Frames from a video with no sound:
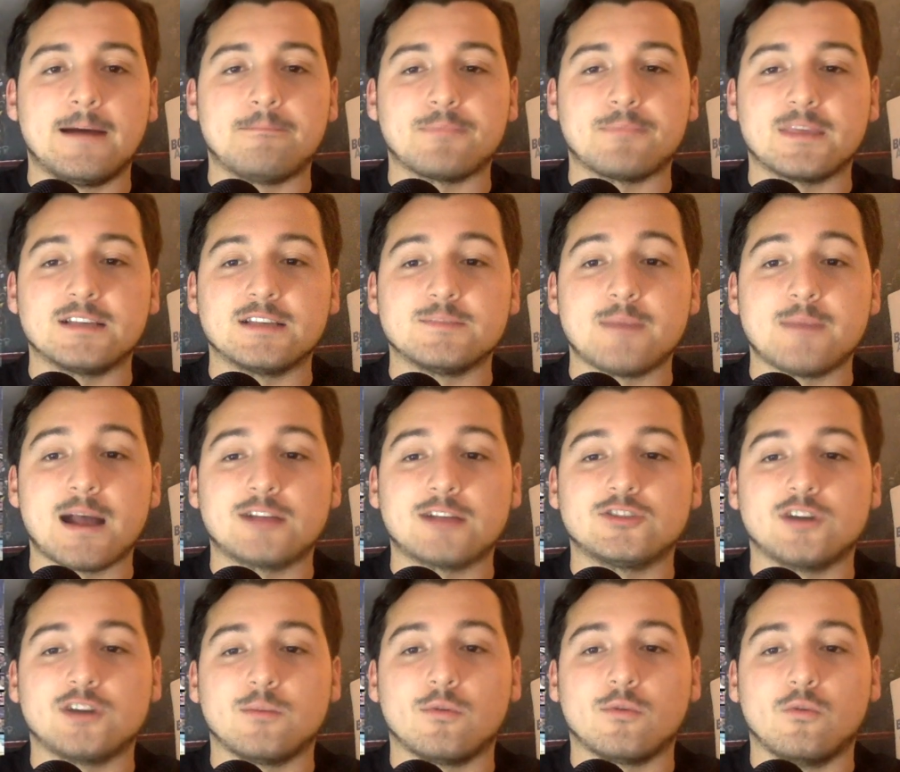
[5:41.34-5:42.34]
His
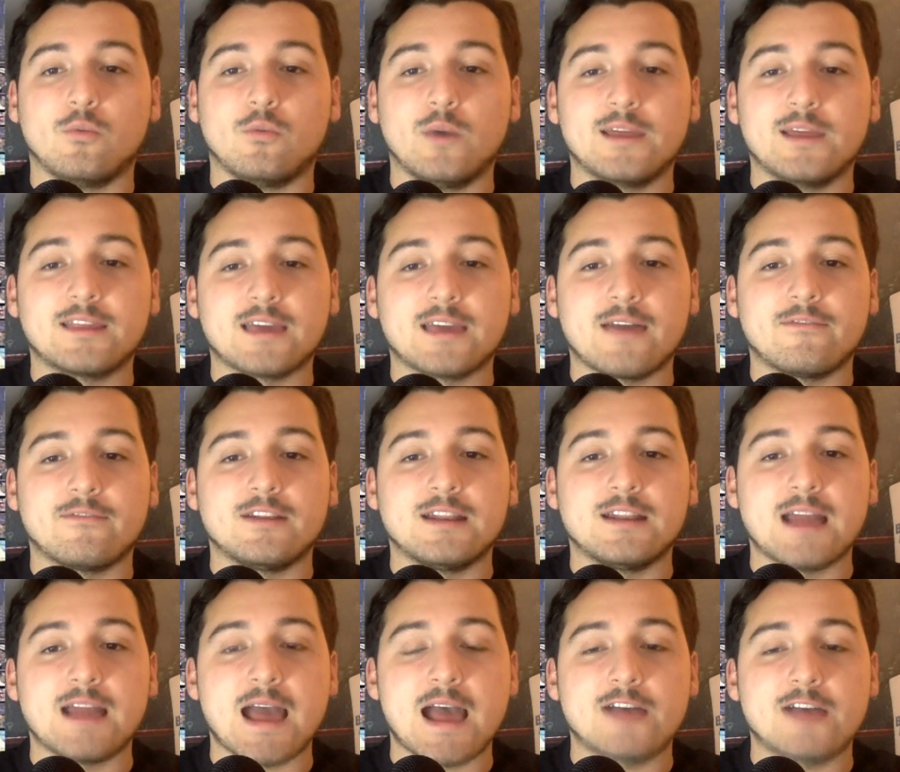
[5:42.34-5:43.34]
matchup with
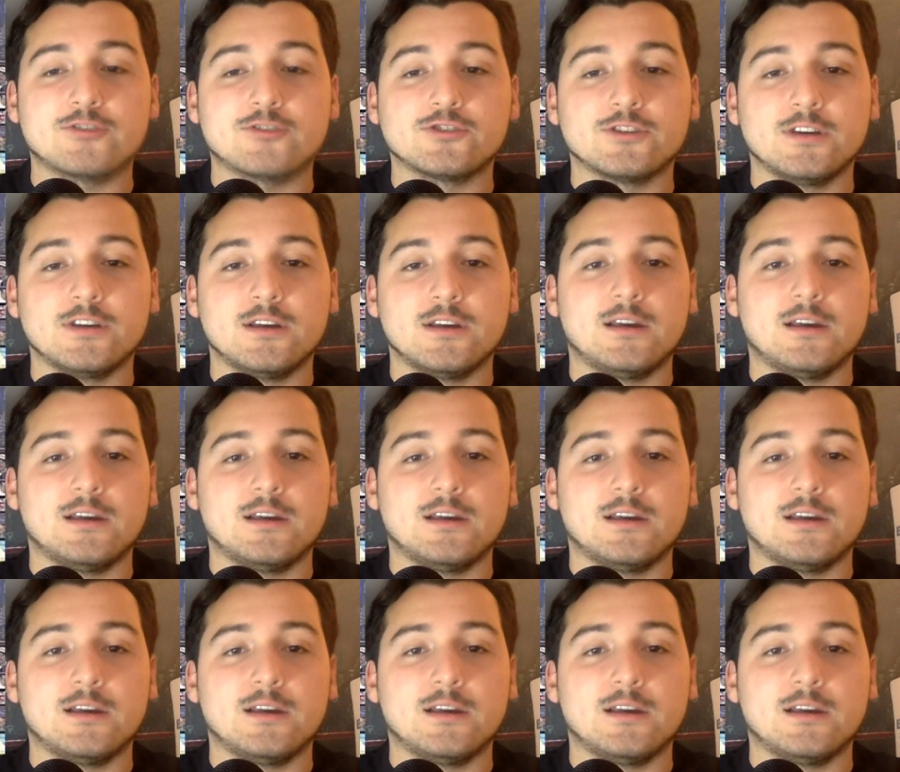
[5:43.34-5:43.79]
Kevin Nash